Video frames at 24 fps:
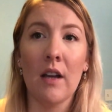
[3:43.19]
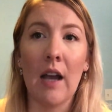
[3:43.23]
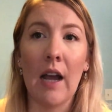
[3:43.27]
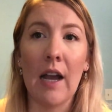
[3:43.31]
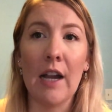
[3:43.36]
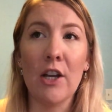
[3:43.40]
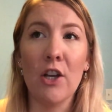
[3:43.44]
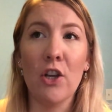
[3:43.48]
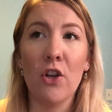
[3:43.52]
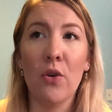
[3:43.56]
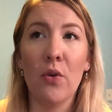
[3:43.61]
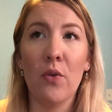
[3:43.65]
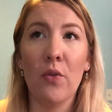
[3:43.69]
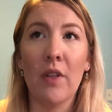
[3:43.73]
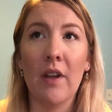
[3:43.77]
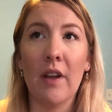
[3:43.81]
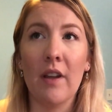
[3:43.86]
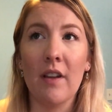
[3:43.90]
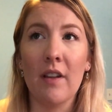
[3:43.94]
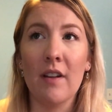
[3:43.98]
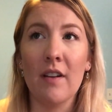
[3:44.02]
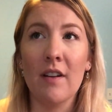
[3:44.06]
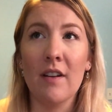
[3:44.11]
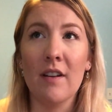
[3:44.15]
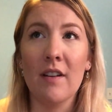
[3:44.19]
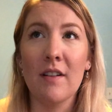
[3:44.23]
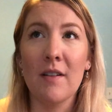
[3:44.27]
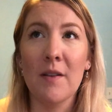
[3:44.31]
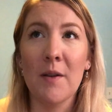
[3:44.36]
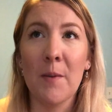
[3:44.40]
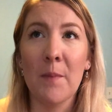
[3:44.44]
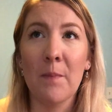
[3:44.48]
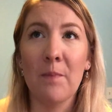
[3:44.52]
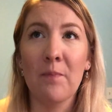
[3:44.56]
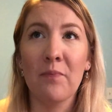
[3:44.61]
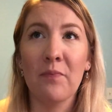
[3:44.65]
I know that
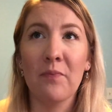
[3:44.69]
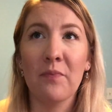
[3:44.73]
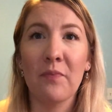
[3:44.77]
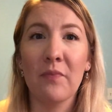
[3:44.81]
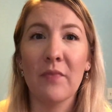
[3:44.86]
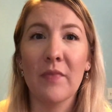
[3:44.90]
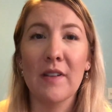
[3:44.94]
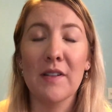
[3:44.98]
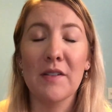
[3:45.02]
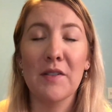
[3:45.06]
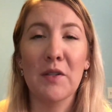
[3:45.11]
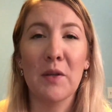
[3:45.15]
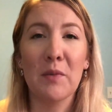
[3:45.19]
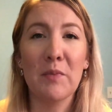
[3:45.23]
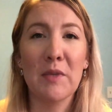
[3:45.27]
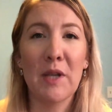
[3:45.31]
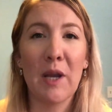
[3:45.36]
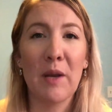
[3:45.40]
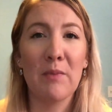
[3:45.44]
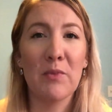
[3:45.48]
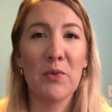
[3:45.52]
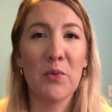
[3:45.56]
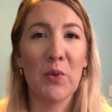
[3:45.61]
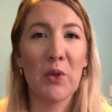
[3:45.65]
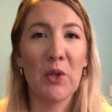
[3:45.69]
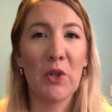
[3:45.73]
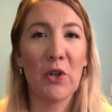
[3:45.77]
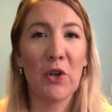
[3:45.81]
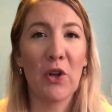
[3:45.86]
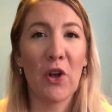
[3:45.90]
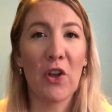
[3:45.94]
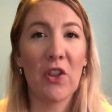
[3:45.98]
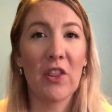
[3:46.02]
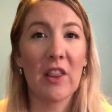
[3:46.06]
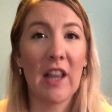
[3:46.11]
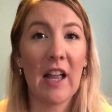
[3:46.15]
sometimes we
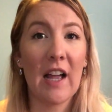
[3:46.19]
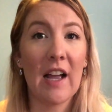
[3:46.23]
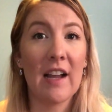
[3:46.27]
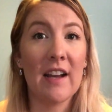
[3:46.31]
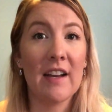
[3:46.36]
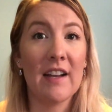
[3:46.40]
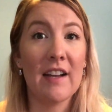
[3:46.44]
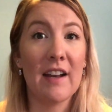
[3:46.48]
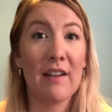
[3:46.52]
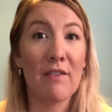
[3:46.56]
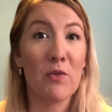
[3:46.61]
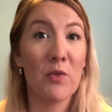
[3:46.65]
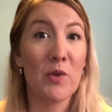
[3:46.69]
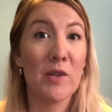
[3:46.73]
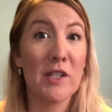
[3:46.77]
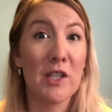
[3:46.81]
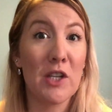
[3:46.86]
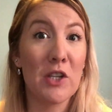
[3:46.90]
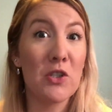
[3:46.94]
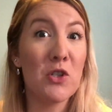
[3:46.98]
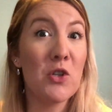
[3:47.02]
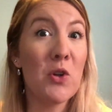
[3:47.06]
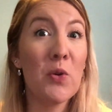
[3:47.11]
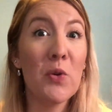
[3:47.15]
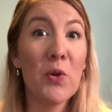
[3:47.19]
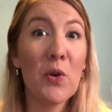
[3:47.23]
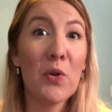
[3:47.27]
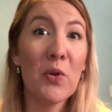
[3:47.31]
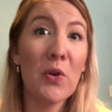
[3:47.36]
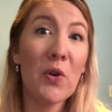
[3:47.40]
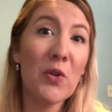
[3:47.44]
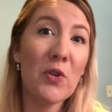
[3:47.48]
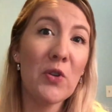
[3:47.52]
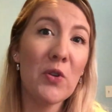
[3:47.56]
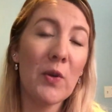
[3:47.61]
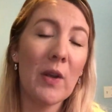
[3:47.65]
look online and everyone says,
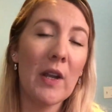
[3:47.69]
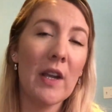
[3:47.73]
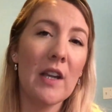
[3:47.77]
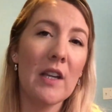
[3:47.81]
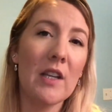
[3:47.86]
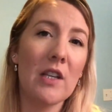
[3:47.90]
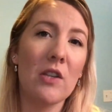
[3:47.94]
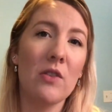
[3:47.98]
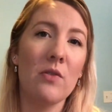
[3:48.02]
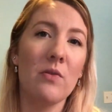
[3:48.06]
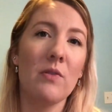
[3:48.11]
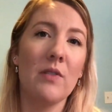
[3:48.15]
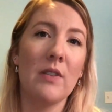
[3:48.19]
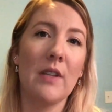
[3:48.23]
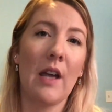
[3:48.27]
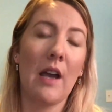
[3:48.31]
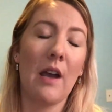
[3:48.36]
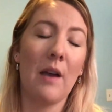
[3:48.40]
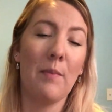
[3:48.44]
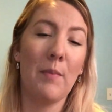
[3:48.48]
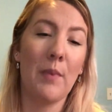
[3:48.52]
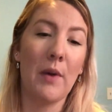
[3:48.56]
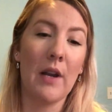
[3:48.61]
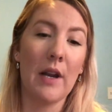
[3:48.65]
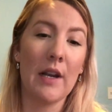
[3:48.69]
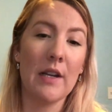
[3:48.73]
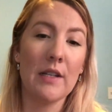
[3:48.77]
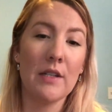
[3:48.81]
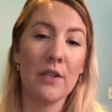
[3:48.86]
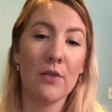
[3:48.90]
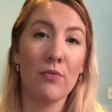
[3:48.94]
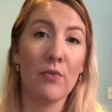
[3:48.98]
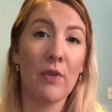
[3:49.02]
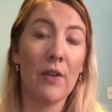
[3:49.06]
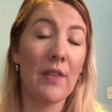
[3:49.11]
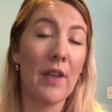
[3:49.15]
no, you can't use that. But I
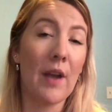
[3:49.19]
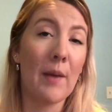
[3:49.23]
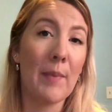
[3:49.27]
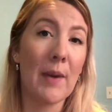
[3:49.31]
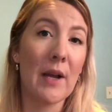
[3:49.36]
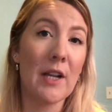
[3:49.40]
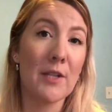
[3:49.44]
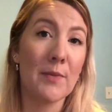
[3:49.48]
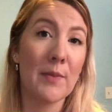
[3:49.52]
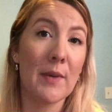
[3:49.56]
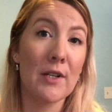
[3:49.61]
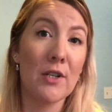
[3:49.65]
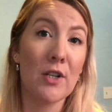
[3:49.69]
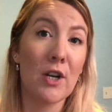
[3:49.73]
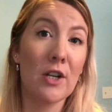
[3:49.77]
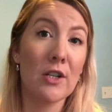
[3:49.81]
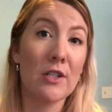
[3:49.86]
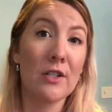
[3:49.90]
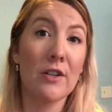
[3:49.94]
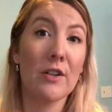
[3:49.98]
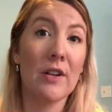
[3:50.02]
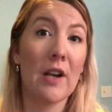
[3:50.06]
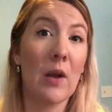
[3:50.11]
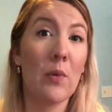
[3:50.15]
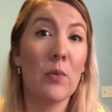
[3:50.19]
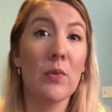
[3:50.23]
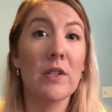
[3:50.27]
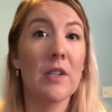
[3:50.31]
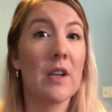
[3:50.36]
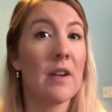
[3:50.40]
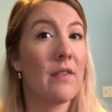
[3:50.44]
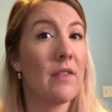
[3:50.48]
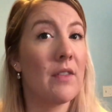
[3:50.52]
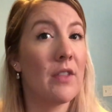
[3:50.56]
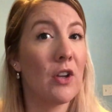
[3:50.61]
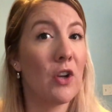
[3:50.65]
did run that past my doctor and I was
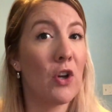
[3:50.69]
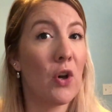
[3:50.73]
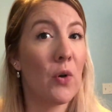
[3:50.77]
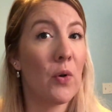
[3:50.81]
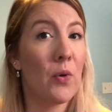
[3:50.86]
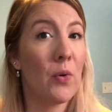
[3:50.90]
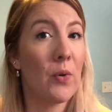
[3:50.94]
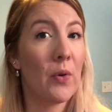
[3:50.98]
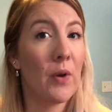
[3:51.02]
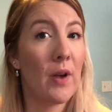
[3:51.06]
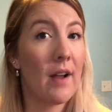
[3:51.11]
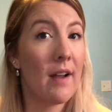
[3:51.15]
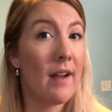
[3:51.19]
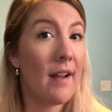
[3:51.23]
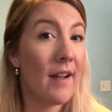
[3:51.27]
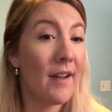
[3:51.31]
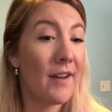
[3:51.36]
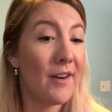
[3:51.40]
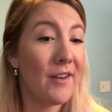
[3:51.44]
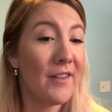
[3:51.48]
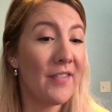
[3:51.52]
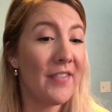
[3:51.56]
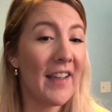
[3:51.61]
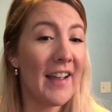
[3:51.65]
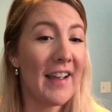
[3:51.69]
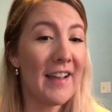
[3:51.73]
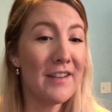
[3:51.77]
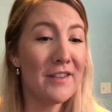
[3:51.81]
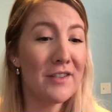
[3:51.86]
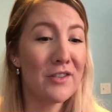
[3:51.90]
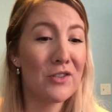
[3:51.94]
given the go ahead on that.